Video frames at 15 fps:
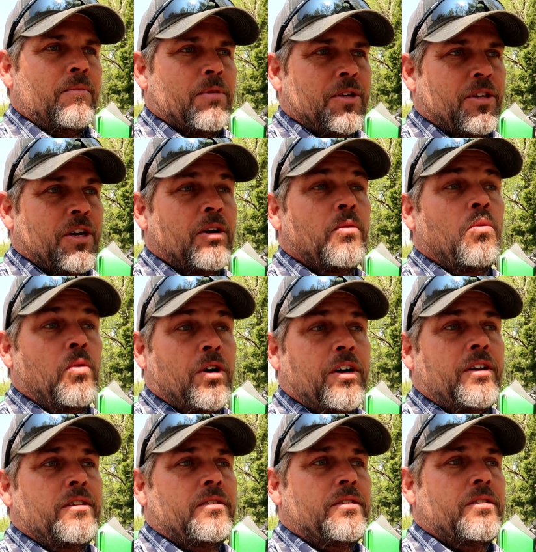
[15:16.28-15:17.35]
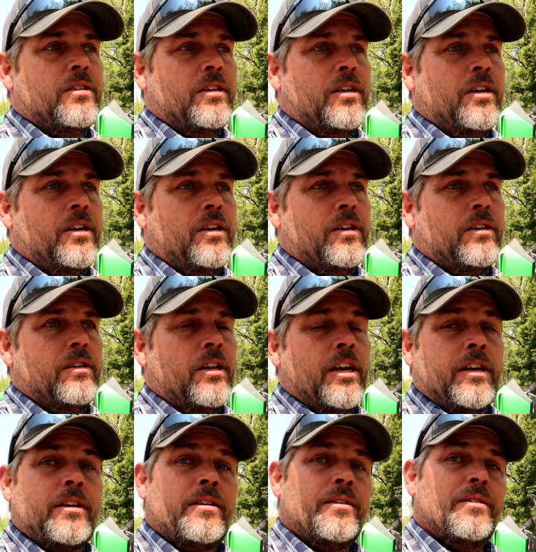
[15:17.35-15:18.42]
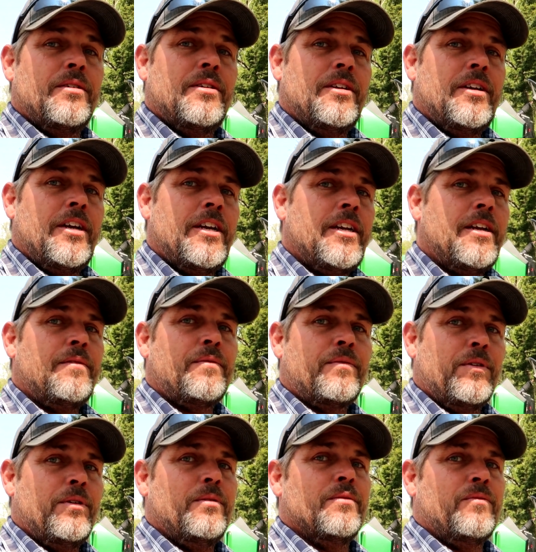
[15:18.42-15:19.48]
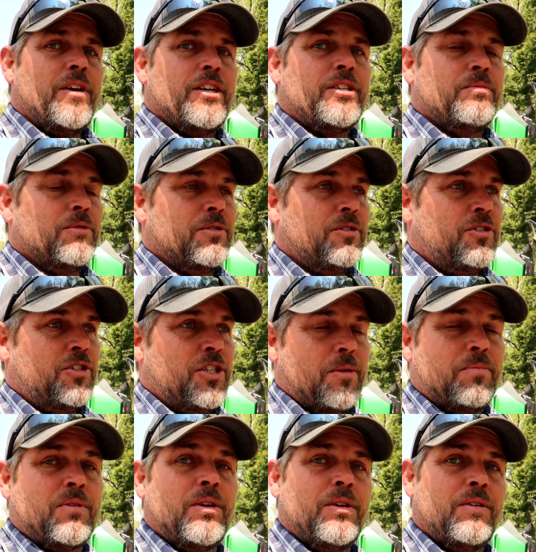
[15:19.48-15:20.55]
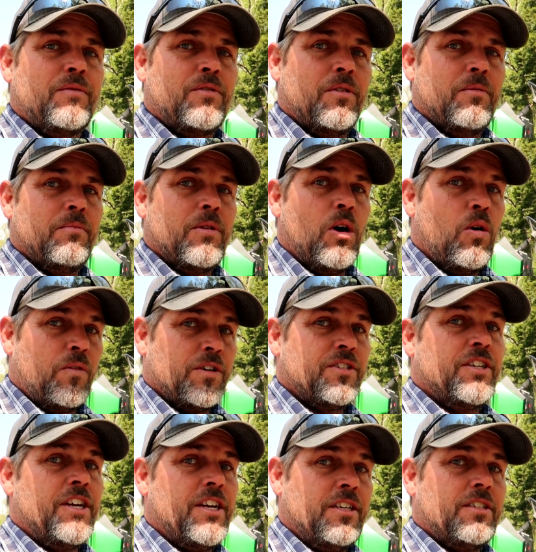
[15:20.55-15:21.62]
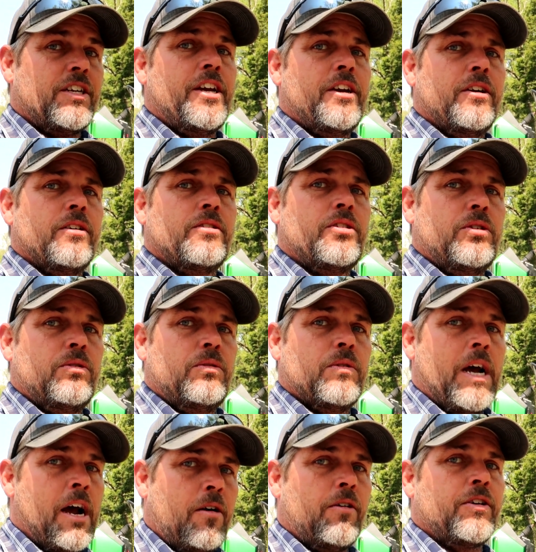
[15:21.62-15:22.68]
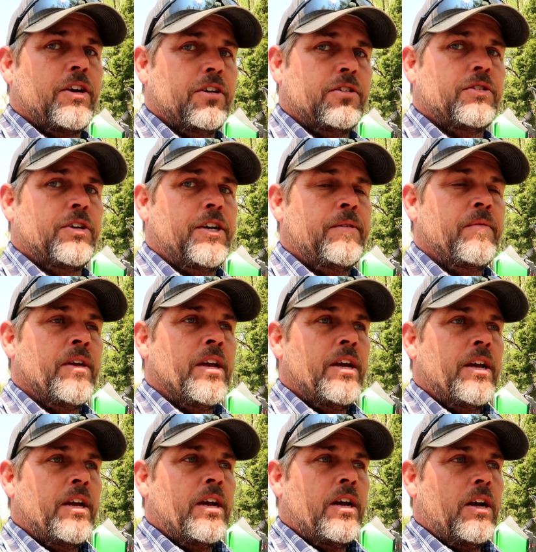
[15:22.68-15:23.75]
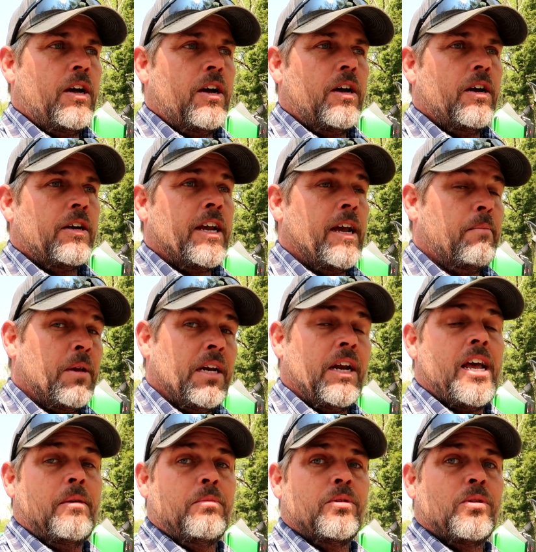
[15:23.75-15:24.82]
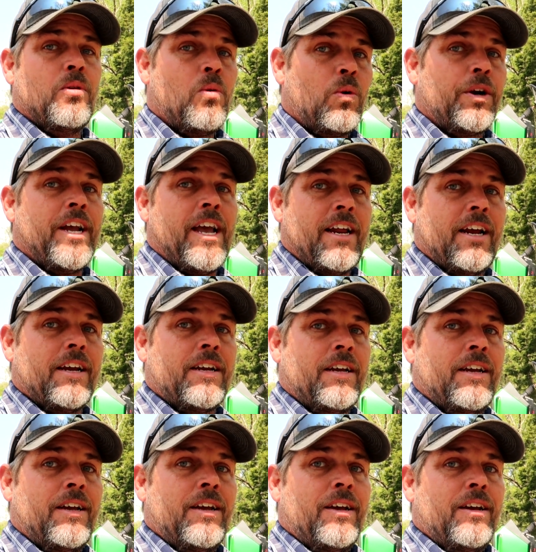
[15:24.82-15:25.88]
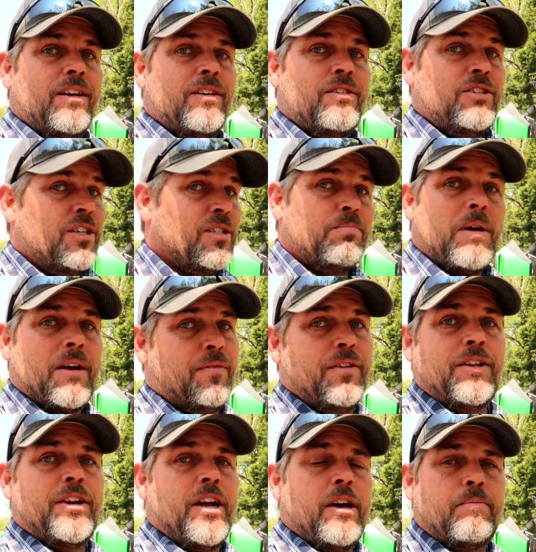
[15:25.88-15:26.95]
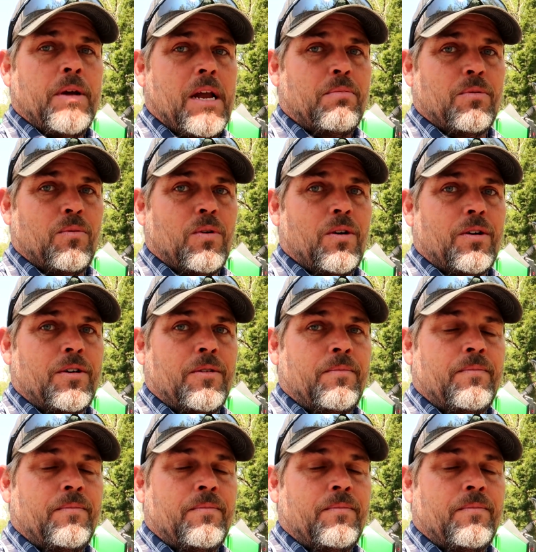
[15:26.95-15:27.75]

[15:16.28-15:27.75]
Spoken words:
but there was like any fruit and vegetables shipped from overseas here to our country can be labeled organic just by filling out paperwork.